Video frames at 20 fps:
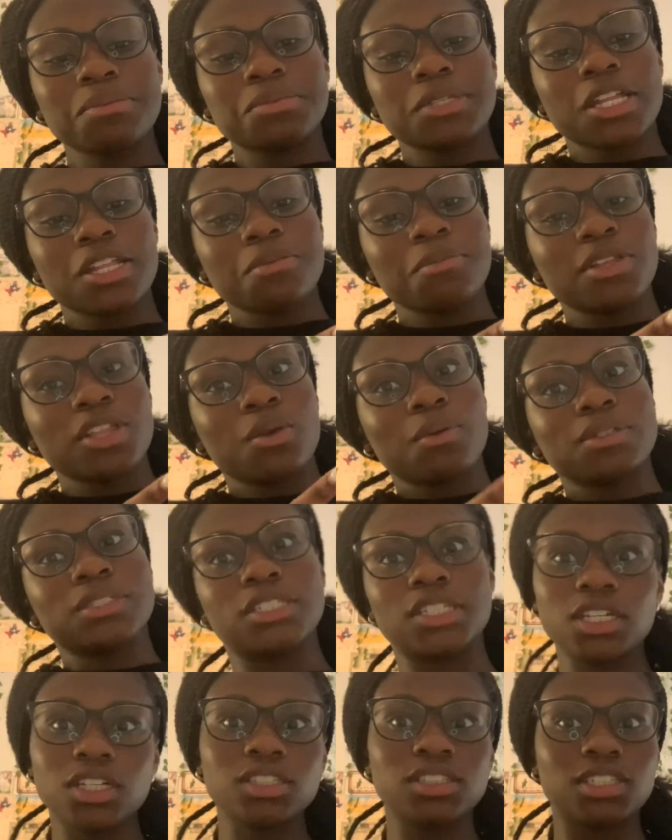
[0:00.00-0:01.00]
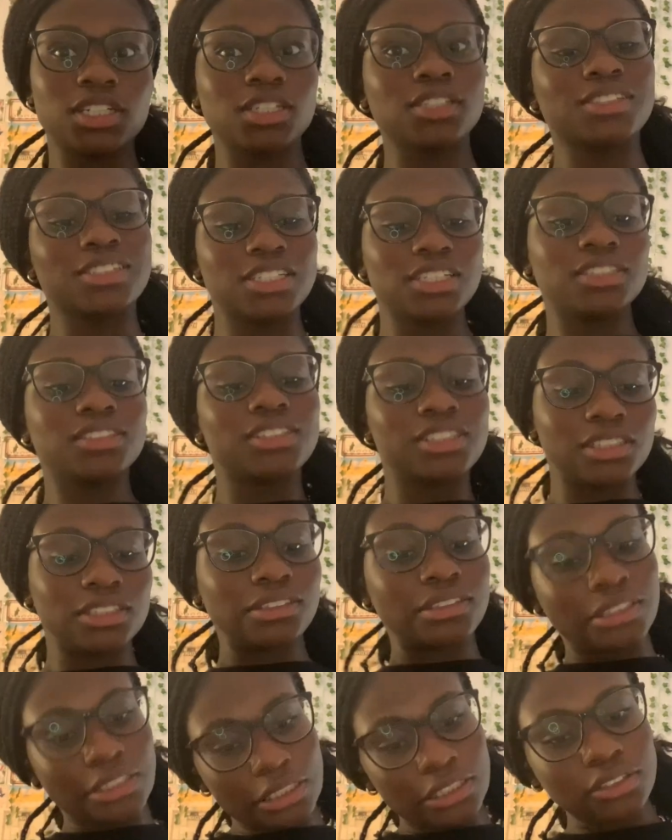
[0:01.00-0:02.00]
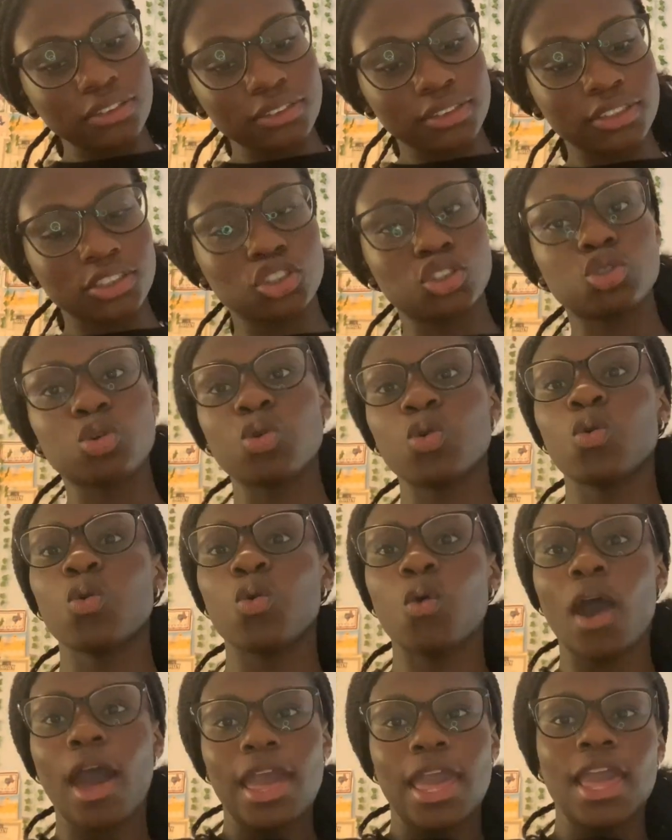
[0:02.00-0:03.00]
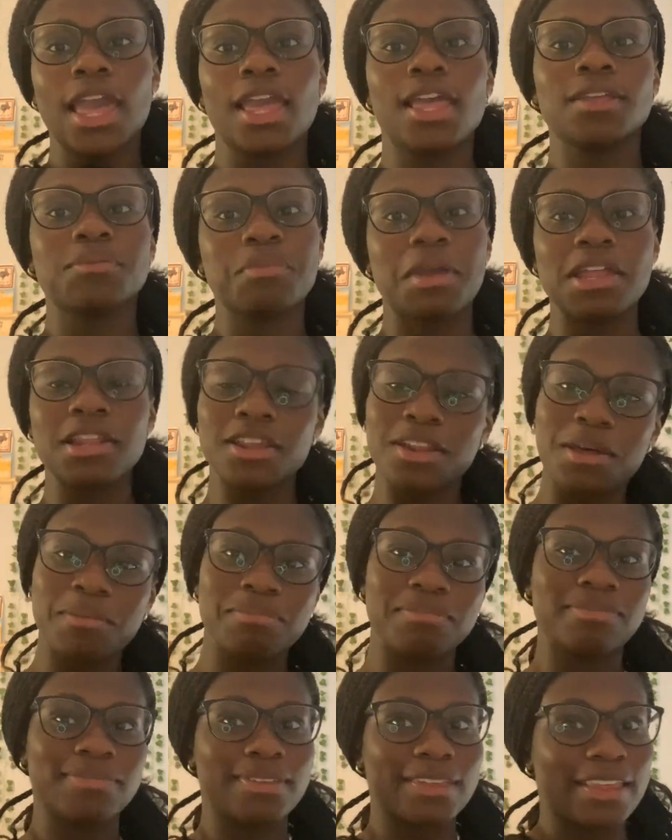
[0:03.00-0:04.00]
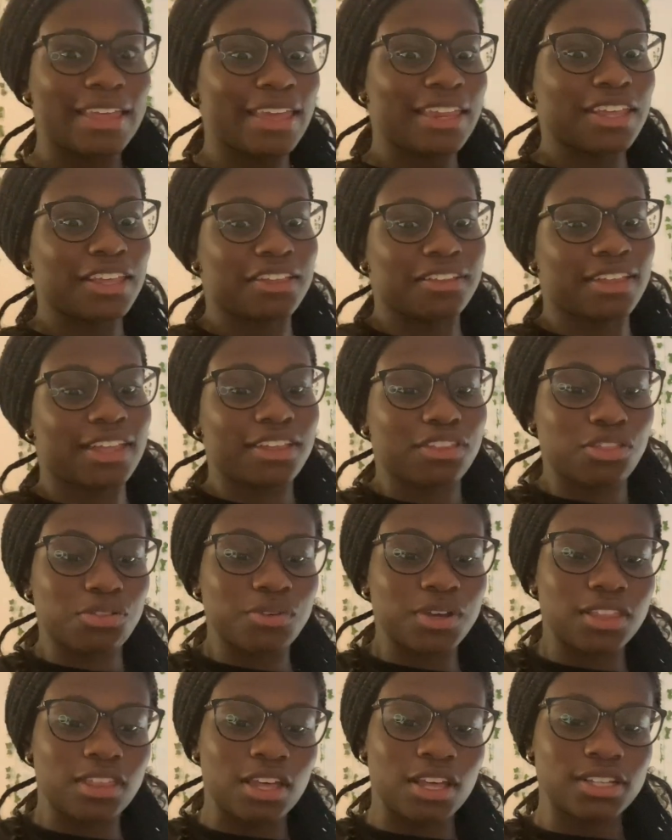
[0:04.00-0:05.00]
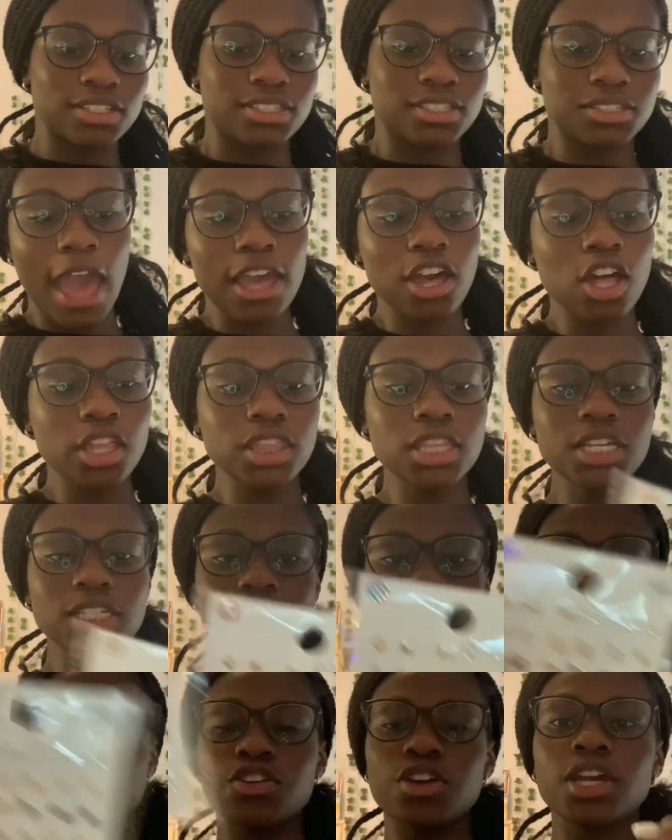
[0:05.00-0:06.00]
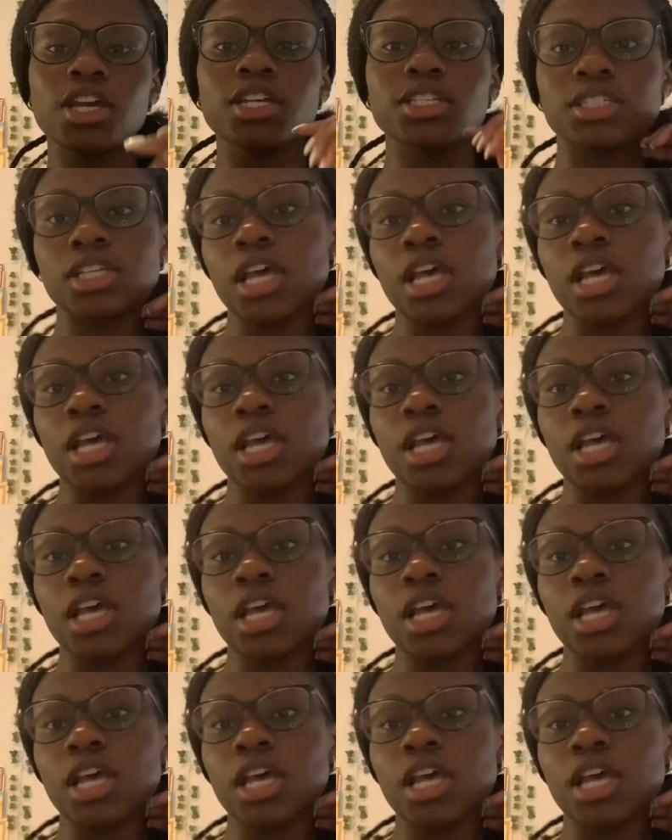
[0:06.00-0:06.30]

telling me there was deals, deals, deals, deals, deals. So I ended up getting like three things. I got these earrings,